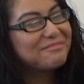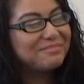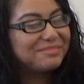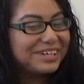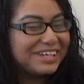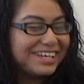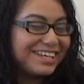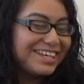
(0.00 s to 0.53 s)

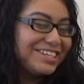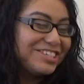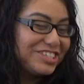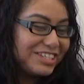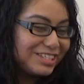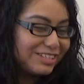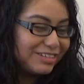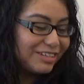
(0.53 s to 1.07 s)
But it's
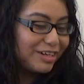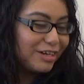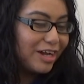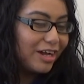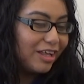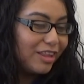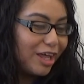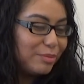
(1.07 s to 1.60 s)
just,
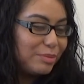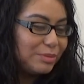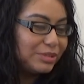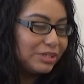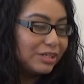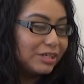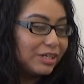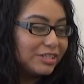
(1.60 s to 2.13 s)
a lot of people
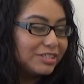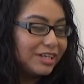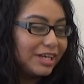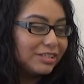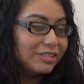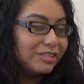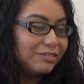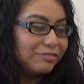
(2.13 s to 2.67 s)
don't
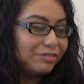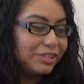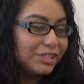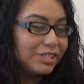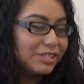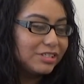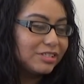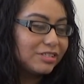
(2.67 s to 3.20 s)
understand the
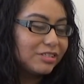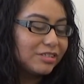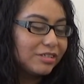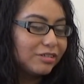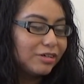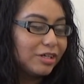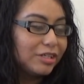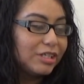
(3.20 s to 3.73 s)
difference
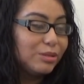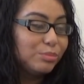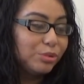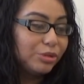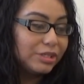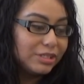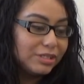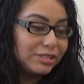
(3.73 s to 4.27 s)
or the
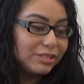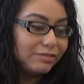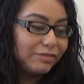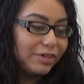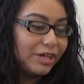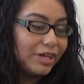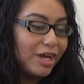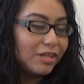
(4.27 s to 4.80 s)
importance of
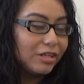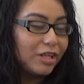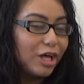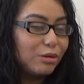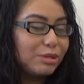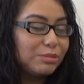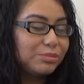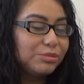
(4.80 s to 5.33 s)
it, and a lot
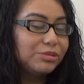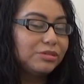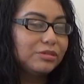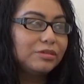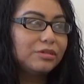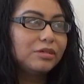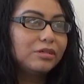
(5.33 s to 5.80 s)
of people,